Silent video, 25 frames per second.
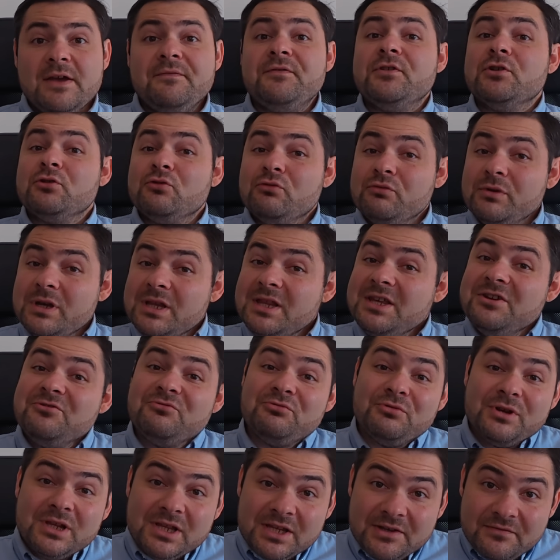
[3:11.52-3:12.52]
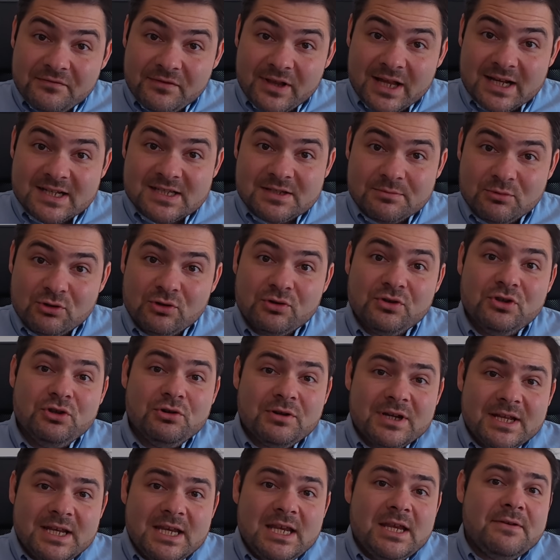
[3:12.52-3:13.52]
If you're really flexible,
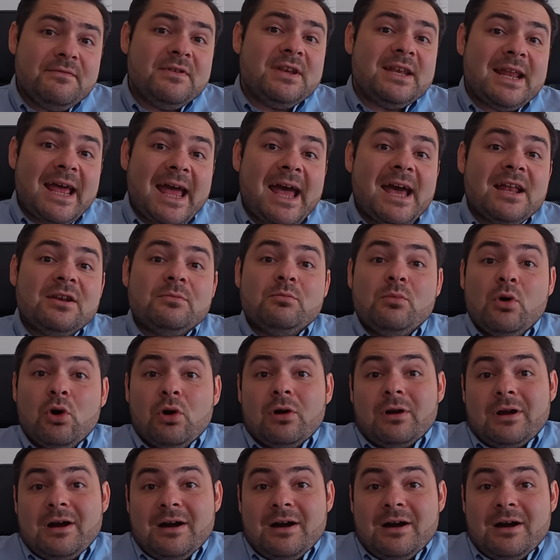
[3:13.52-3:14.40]
you can even add more